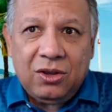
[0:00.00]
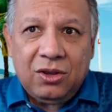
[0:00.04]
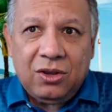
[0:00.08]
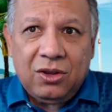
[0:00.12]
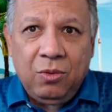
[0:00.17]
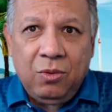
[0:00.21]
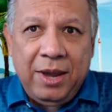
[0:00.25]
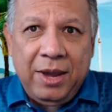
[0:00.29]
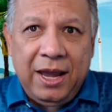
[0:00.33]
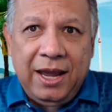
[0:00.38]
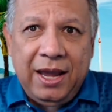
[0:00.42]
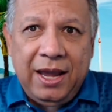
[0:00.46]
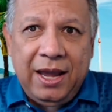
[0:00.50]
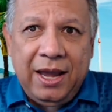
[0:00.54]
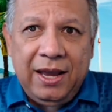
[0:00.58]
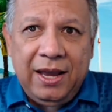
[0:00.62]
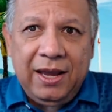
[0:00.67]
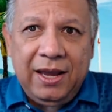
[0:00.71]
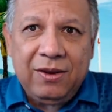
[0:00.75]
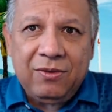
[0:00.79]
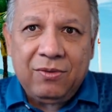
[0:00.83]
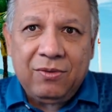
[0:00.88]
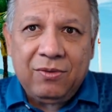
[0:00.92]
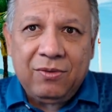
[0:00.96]
You
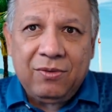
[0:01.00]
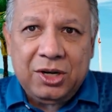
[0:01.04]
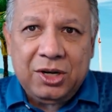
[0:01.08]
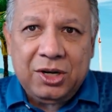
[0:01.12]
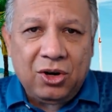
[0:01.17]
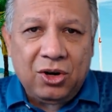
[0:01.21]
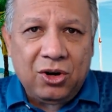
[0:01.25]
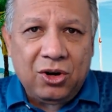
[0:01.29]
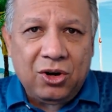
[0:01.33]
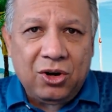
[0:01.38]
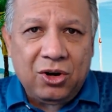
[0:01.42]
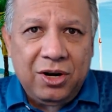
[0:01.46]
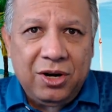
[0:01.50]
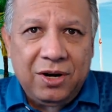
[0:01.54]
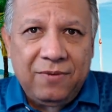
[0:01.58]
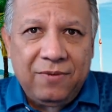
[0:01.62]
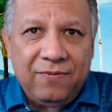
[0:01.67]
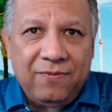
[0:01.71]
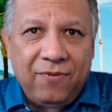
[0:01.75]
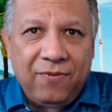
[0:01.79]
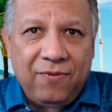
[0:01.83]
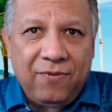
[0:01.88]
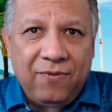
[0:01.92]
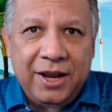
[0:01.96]
may return
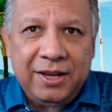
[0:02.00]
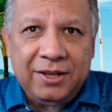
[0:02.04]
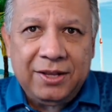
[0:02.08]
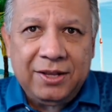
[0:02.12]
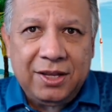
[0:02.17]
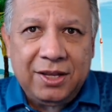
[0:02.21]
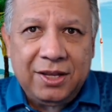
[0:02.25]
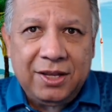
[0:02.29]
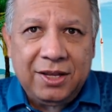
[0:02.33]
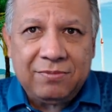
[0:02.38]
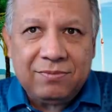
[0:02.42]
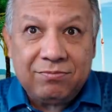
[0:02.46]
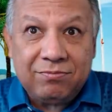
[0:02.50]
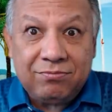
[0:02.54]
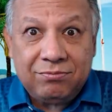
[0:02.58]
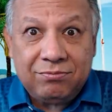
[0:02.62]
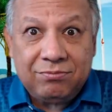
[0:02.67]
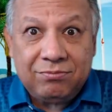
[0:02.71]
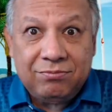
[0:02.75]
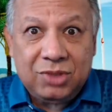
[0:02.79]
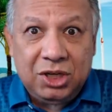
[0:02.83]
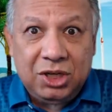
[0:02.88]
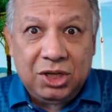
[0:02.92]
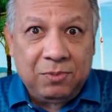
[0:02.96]
and find that
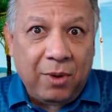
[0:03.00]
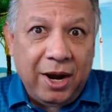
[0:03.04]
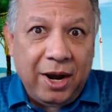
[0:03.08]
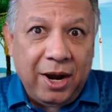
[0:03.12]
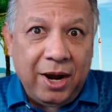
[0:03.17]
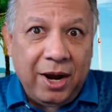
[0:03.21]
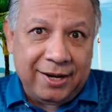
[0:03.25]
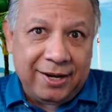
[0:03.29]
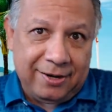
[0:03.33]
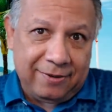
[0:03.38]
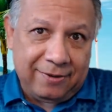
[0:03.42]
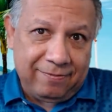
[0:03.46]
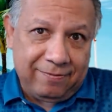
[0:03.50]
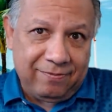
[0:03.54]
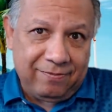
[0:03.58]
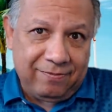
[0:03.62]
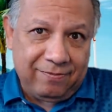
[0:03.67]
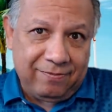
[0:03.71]
she's pregnant,